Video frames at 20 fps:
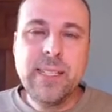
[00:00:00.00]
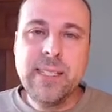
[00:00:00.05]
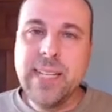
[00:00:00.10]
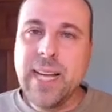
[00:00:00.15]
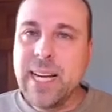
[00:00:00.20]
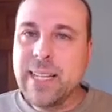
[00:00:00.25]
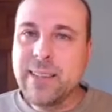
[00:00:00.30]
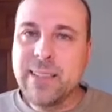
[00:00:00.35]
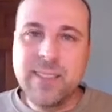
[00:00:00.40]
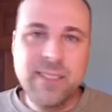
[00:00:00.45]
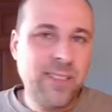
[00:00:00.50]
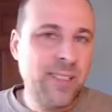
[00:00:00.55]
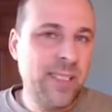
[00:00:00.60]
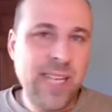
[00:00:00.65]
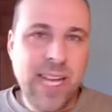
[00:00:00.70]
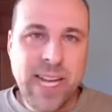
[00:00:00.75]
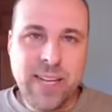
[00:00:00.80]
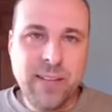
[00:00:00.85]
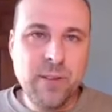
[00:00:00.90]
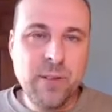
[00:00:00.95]
not the
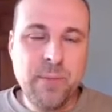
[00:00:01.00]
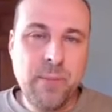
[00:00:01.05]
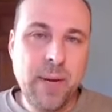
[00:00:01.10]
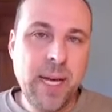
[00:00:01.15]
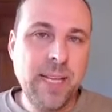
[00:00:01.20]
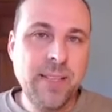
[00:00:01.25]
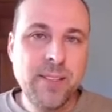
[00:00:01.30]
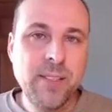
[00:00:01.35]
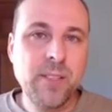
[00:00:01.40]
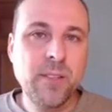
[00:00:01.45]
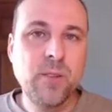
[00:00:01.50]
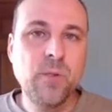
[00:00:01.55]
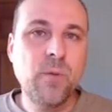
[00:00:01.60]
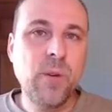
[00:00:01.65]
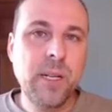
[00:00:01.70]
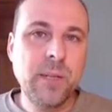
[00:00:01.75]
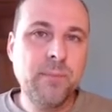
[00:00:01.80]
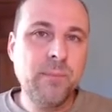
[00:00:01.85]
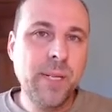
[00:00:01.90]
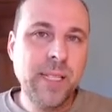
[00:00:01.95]
standard bicycle
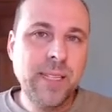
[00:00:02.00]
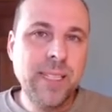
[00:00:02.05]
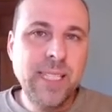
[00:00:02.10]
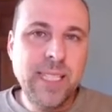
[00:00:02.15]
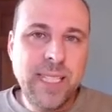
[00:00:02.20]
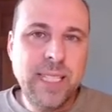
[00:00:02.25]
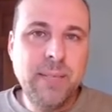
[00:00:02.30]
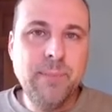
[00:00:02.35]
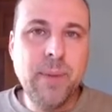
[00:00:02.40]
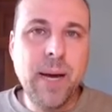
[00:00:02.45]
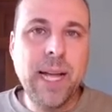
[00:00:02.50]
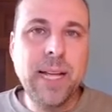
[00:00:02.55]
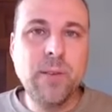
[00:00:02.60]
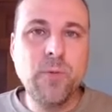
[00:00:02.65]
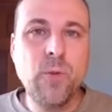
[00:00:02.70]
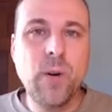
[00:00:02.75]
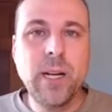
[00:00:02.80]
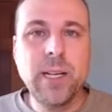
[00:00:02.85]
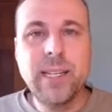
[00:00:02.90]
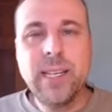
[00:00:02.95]
one, but the e
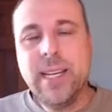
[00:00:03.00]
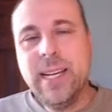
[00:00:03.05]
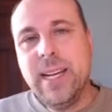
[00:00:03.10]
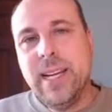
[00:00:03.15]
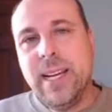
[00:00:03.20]
bike one.